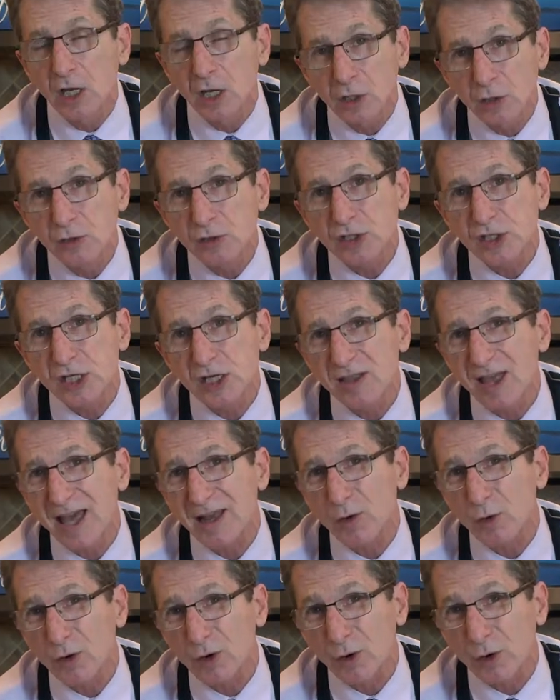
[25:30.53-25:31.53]
You see that
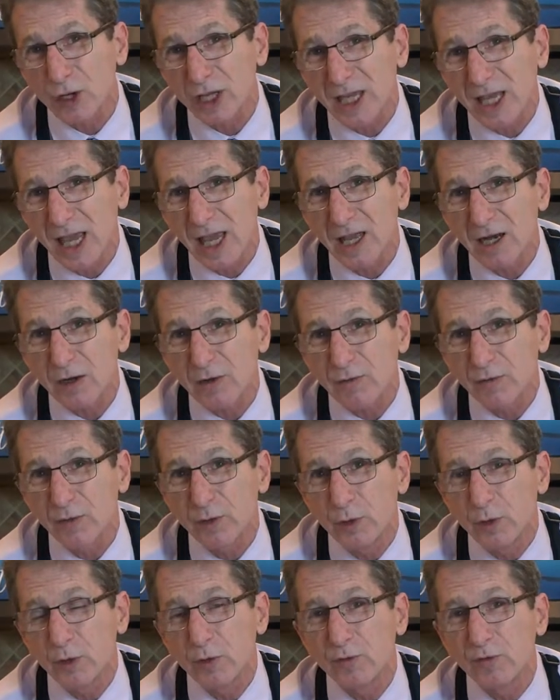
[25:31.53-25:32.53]
on organic
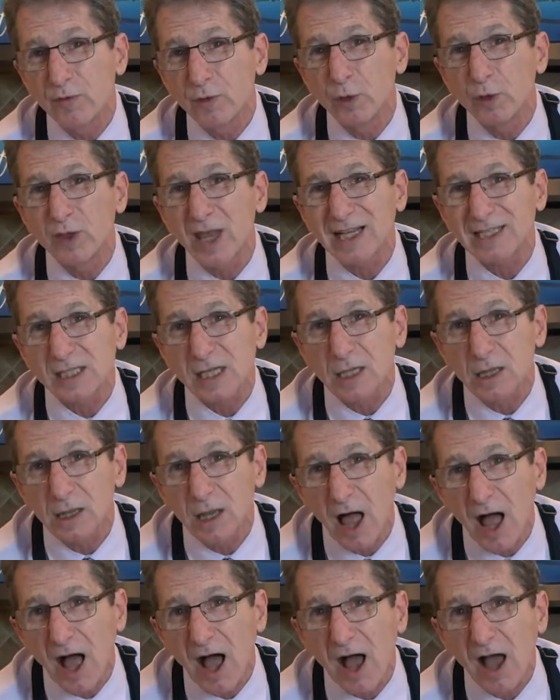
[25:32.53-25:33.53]
food, food that's
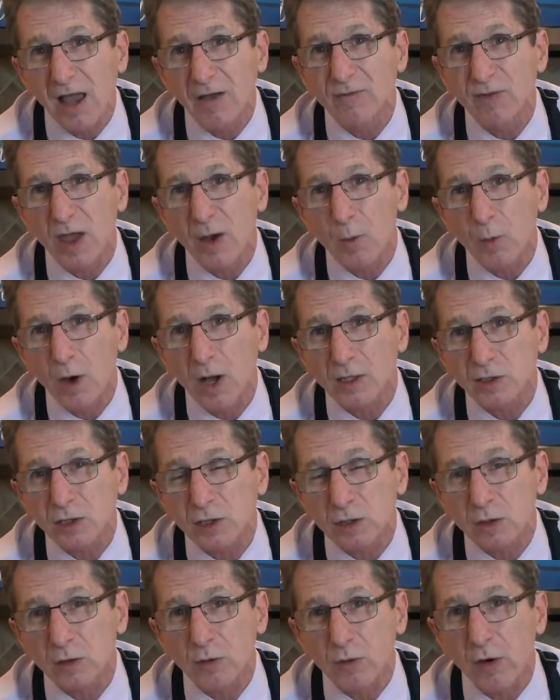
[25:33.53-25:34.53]
alive, that wants
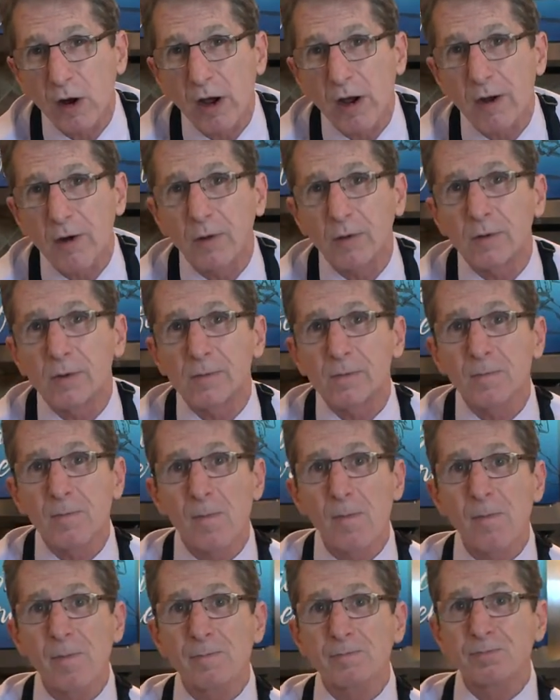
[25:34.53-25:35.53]
to grow.
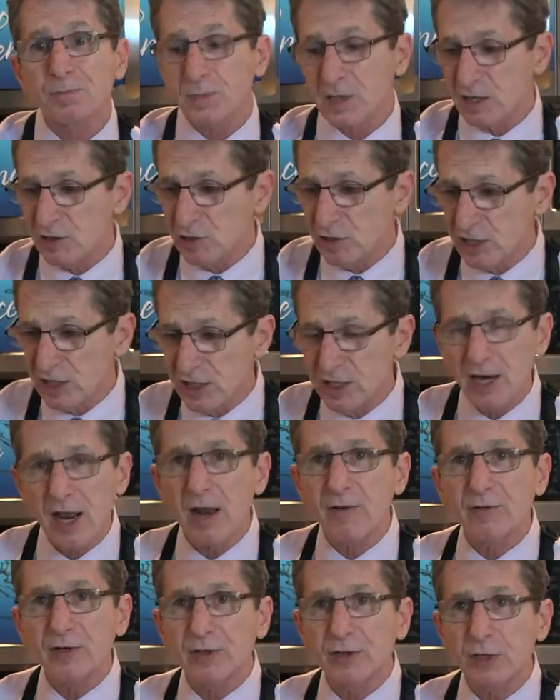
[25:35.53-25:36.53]
Can you eat
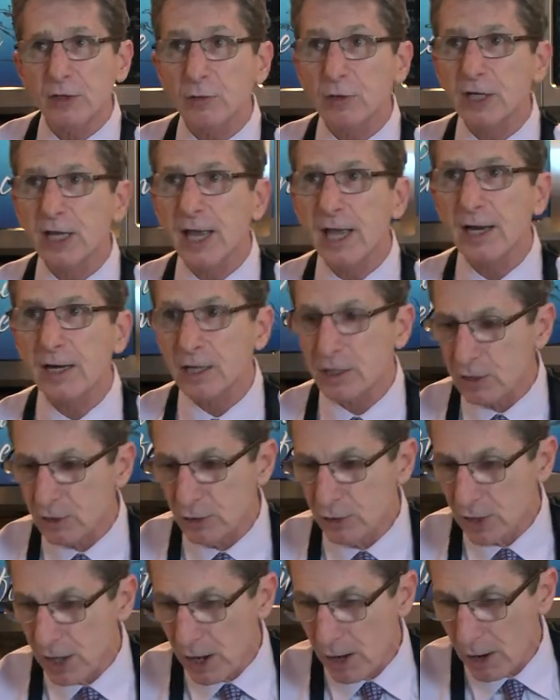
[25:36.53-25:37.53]
everything organic?
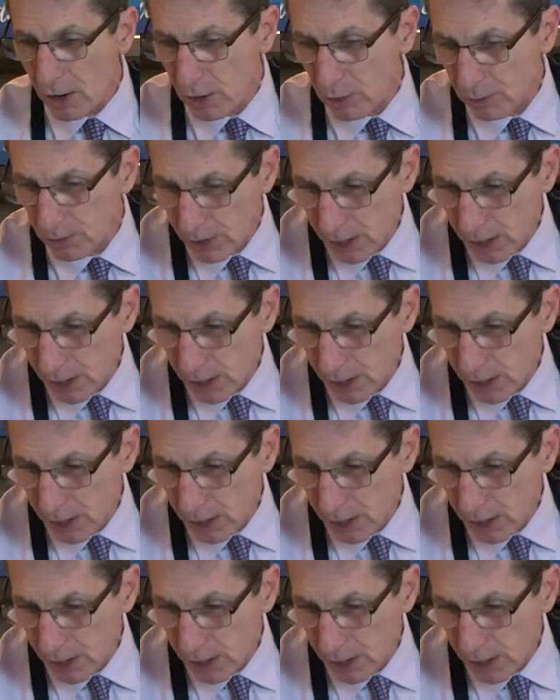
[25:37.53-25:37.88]
No,